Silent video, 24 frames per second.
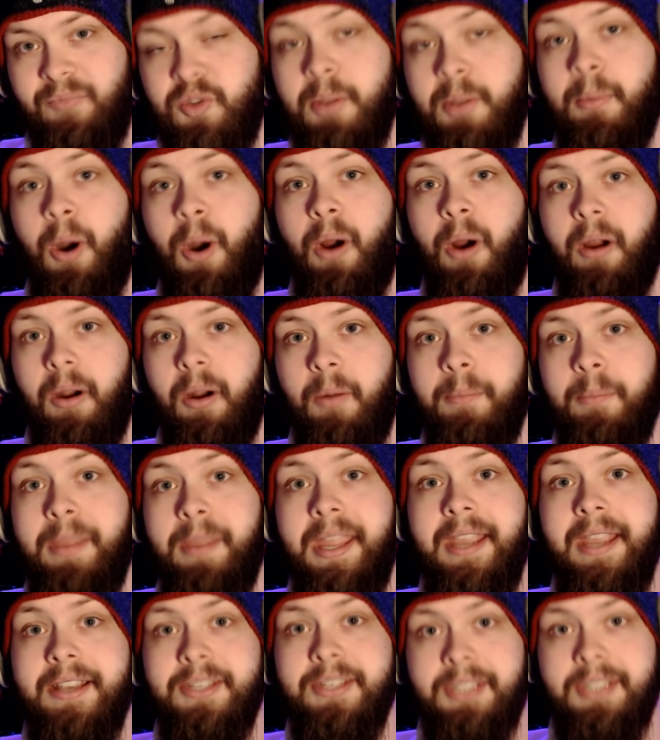Tomorrow,
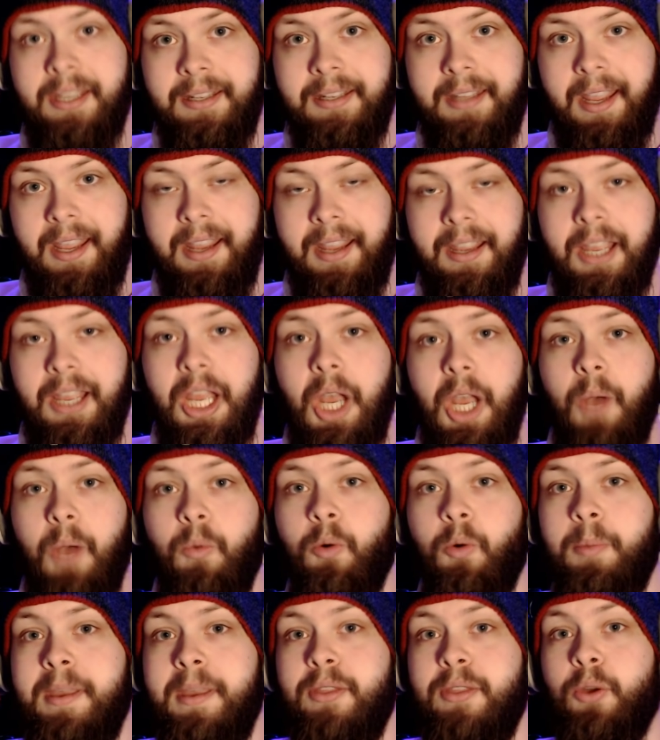being a Sunday,
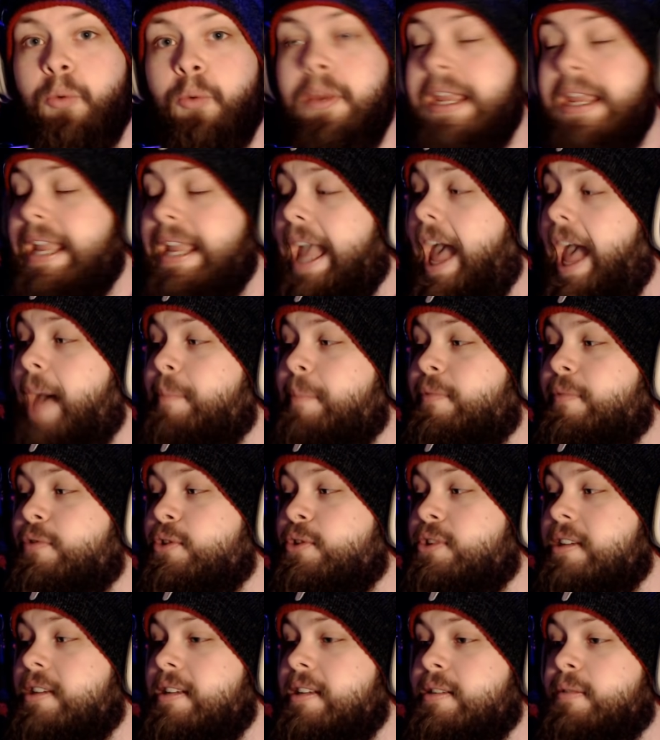will be the recap
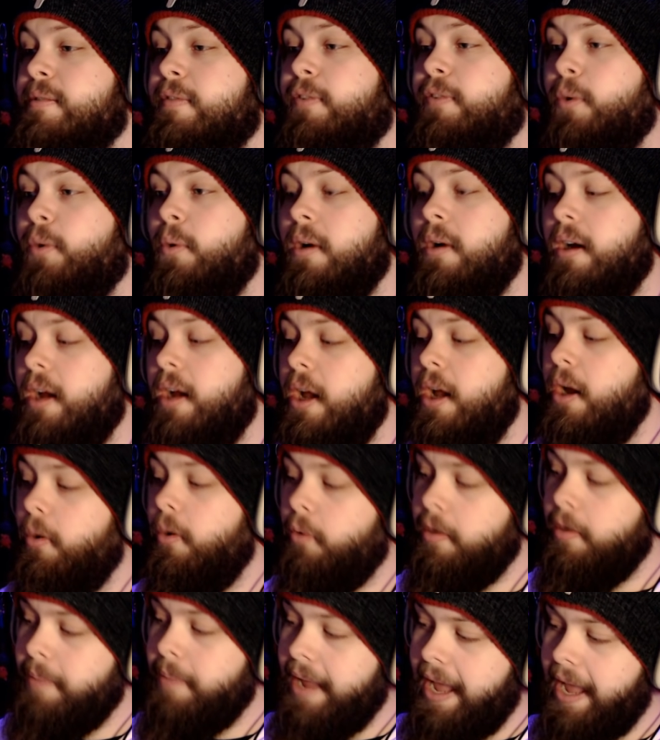for Season 4.
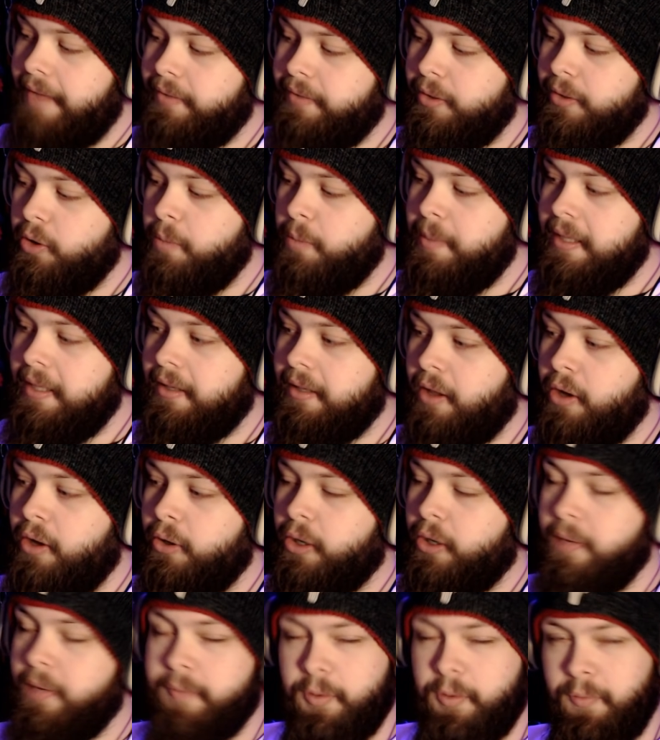We may have a little bit
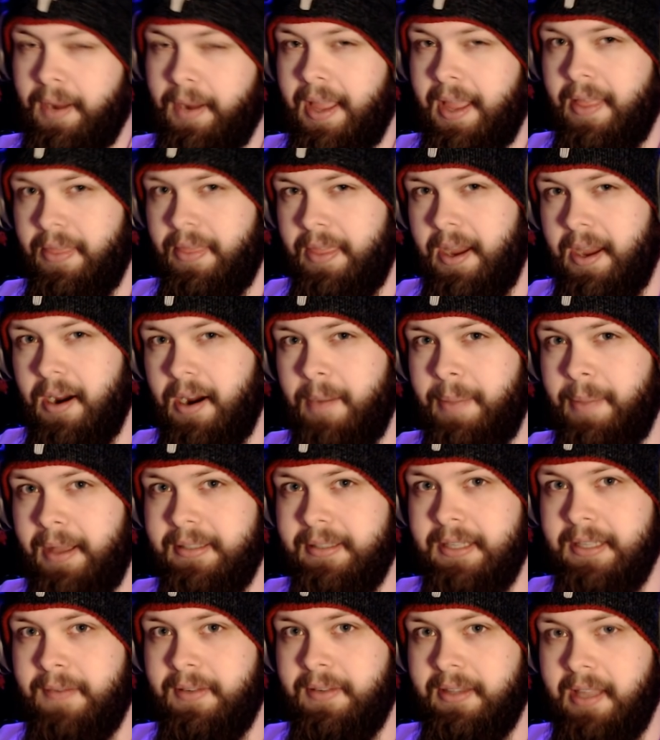longer of a rant there
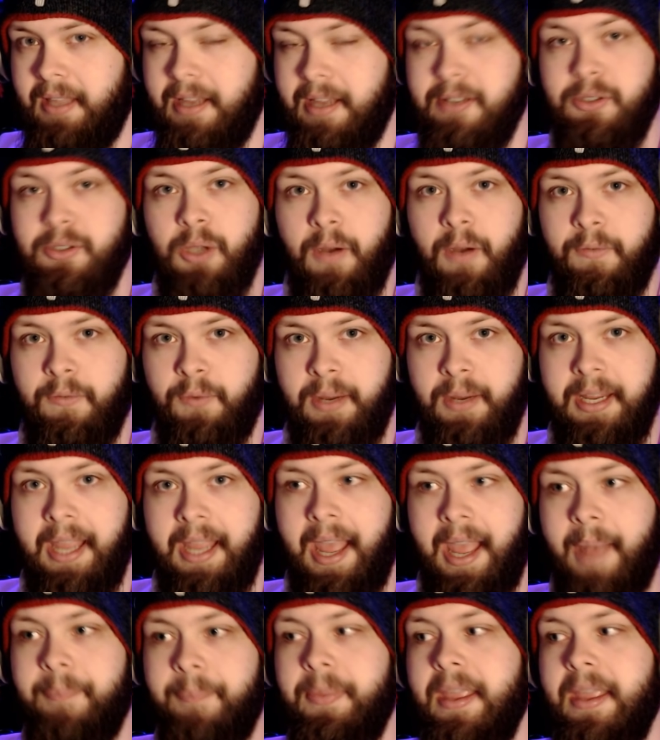about everything. Soft
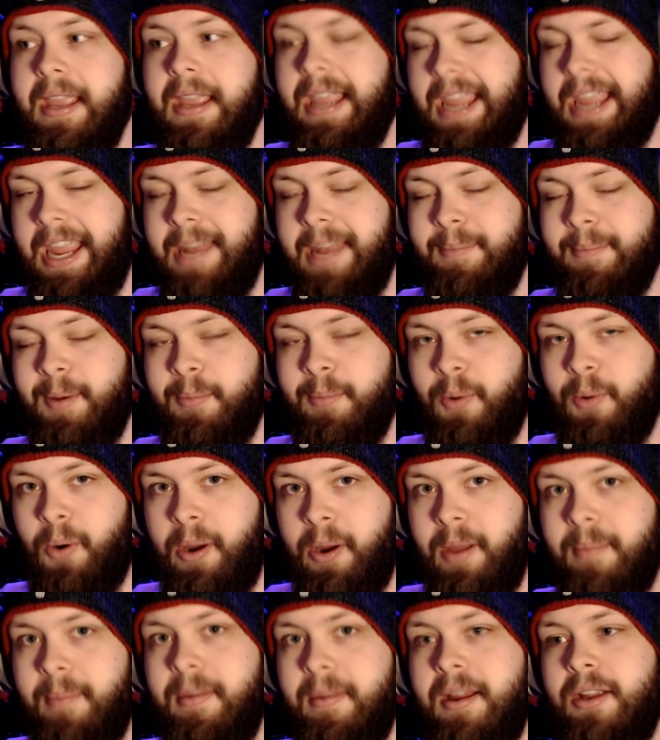recap, In
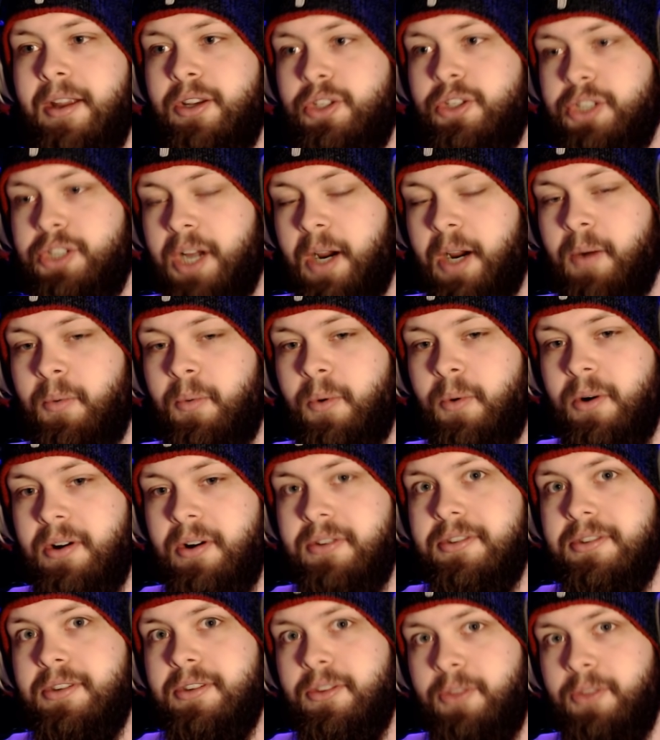Memoriam, Jer
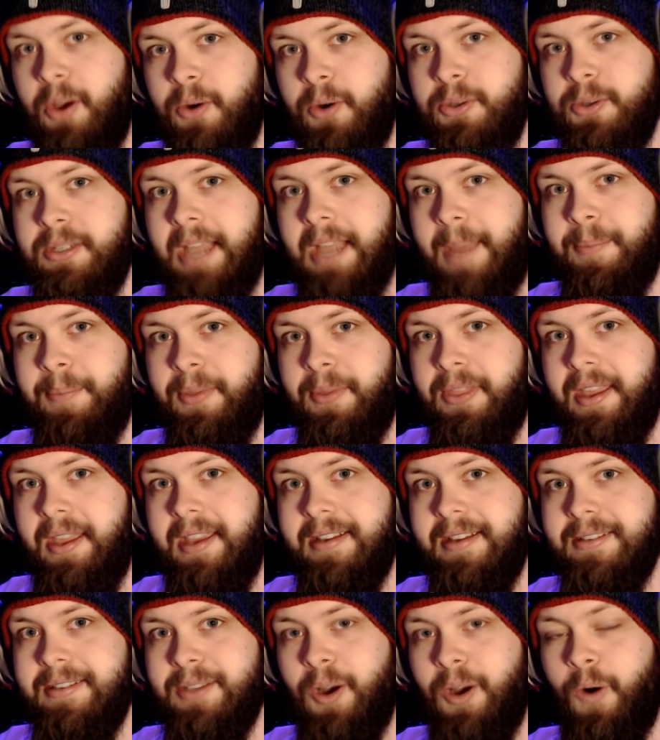Awards, those type of
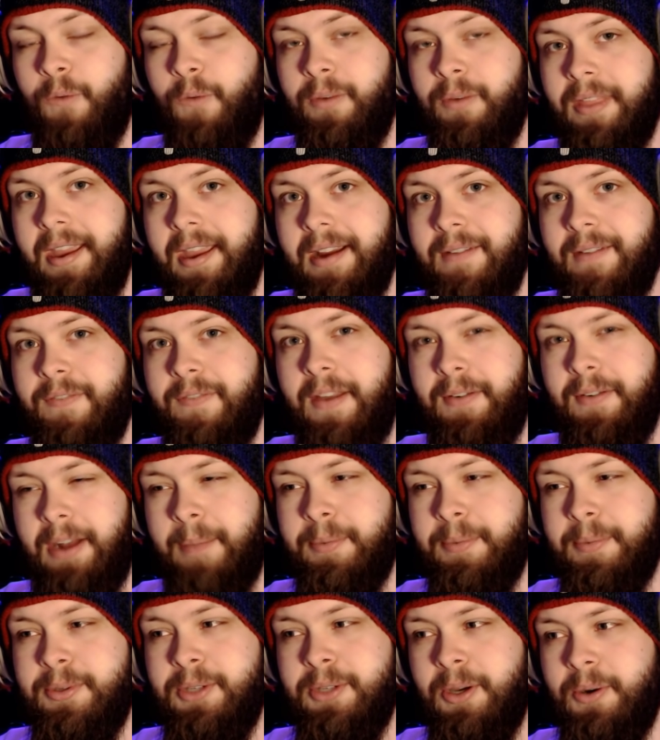things over there. Favorite
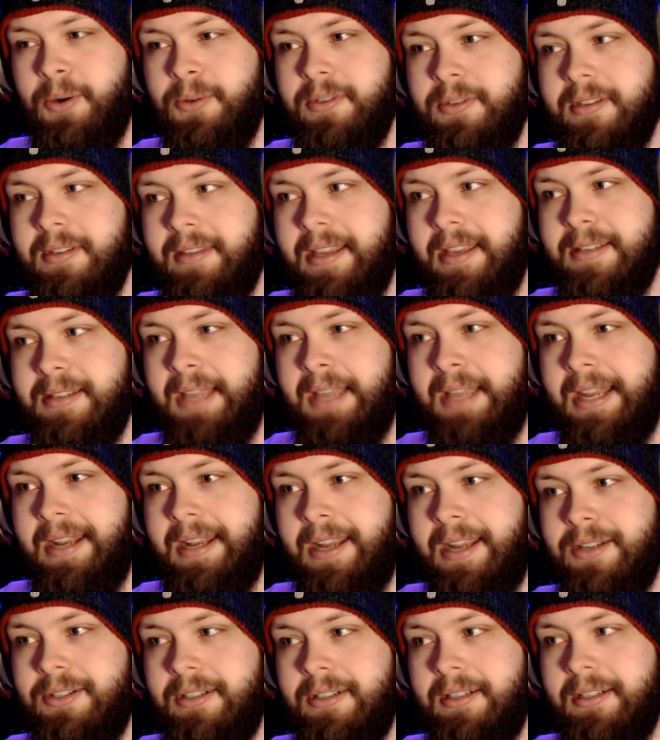episodes and things of that
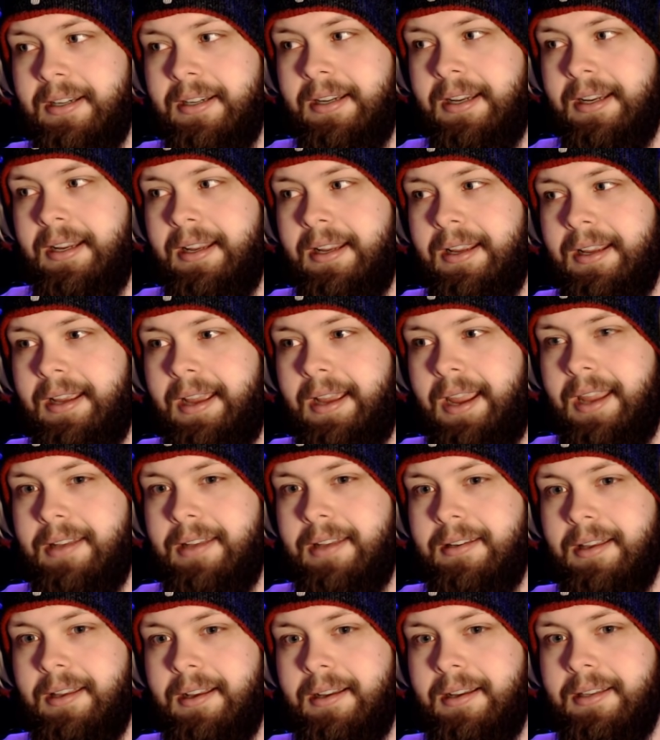nature.
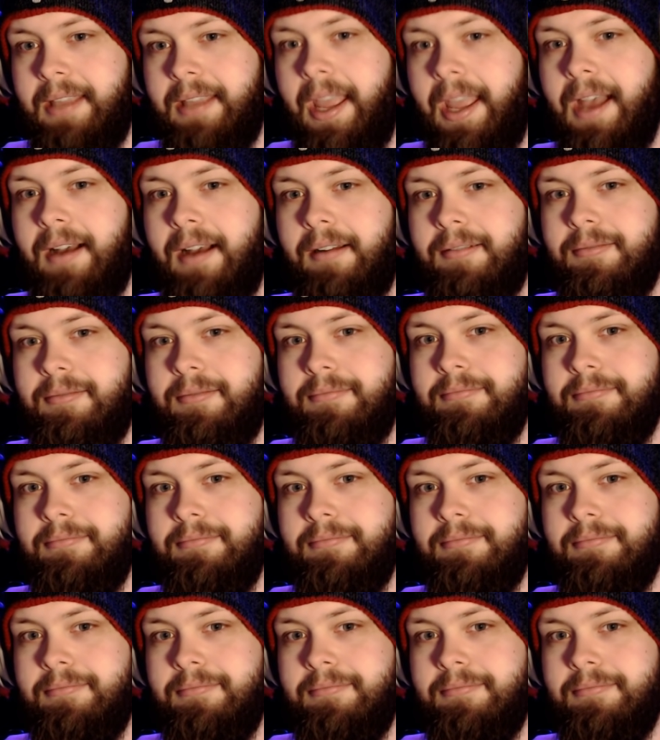And, yeah.